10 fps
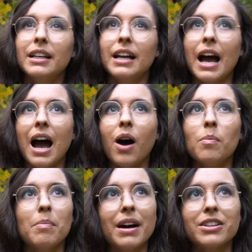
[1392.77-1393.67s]
how
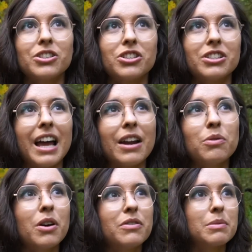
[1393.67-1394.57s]
much, I don't
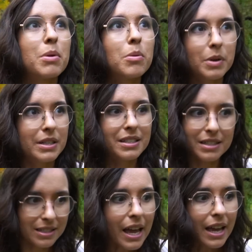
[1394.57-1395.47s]
know if it's appropriate to
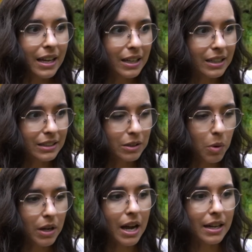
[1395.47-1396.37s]
say
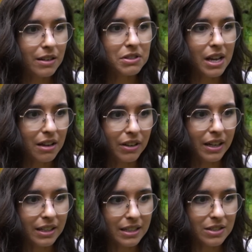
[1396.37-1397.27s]
what kind of sci-fi
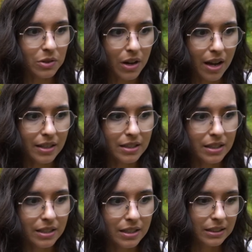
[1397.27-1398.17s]
it is or not.
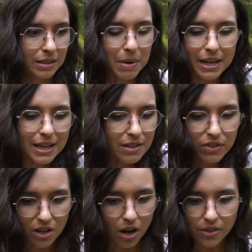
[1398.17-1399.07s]
But I guess if
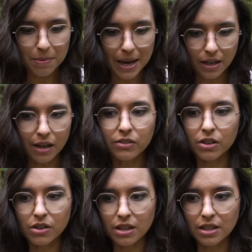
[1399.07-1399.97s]
it's on the back
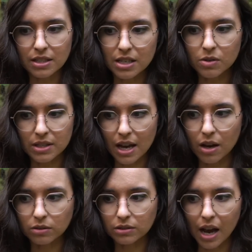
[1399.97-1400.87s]
cover, then the secret's
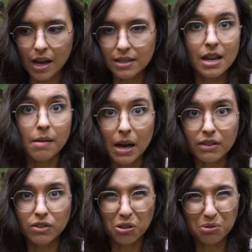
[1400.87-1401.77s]
out. It's not my
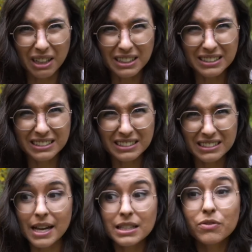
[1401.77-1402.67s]
fault, right?
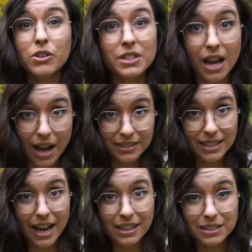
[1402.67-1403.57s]
It's first
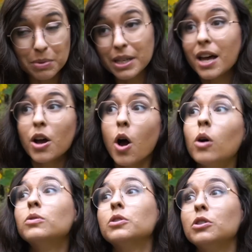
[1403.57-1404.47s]
contact, but not a
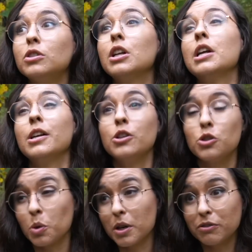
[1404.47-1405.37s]
hopeful,
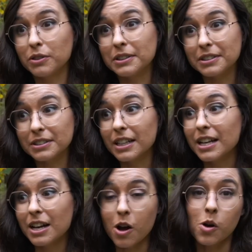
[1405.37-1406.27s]
joyful,
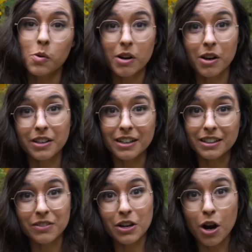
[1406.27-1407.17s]
oh, we're all gonna
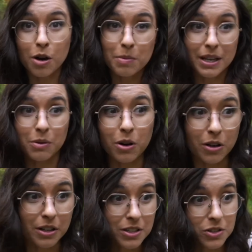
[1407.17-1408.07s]
live in harmony, we're all
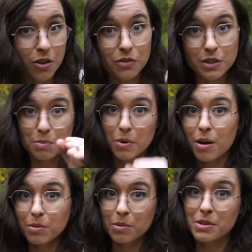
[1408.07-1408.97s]
gonna solve this
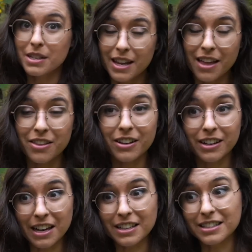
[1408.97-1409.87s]
problem together.
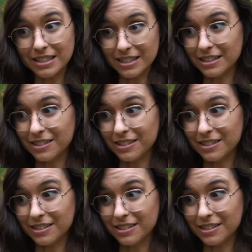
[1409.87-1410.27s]
It's